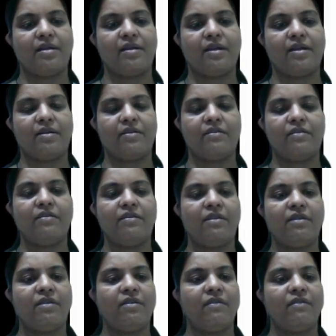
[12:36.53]
Here,
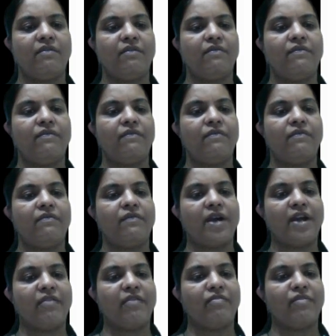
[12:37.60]

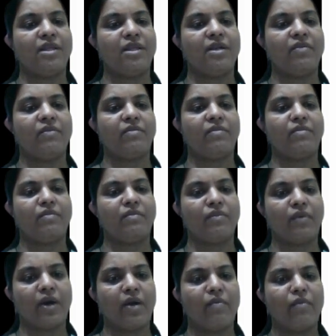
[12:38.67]
5-month
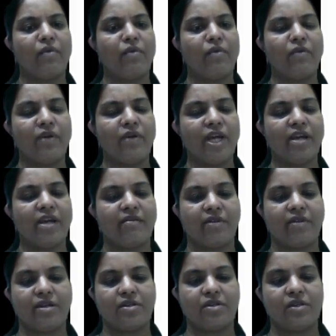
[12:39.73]
moving
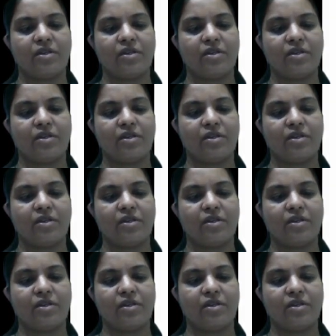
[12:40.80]
average,